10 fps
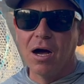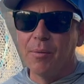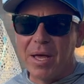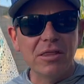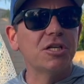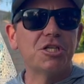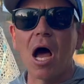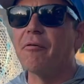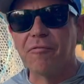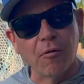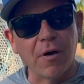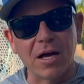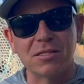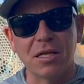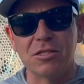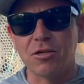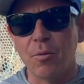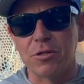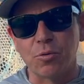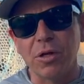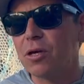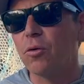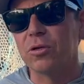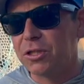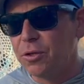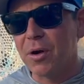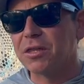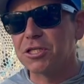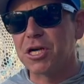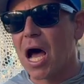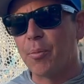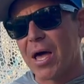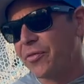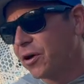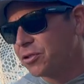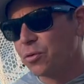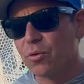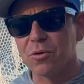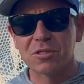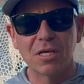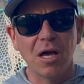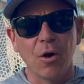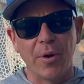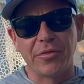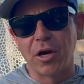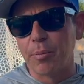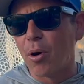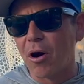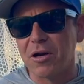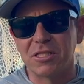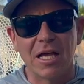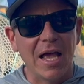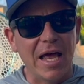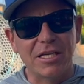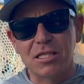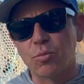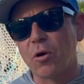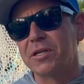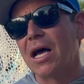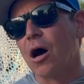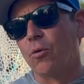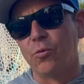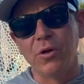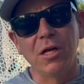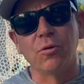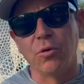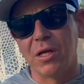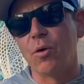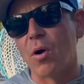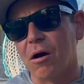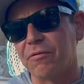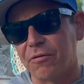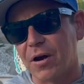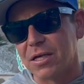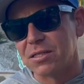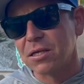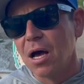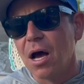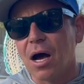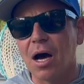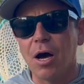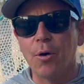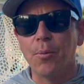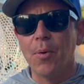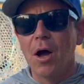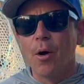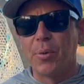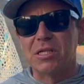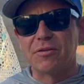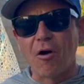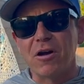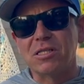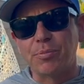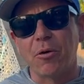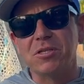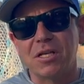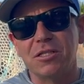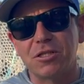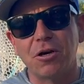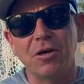in the shop for us. And so it was really cool to do it at the shop. We had their tools, we had their parts, and it just worked out really, really well for us. But as far as the boat is concerned,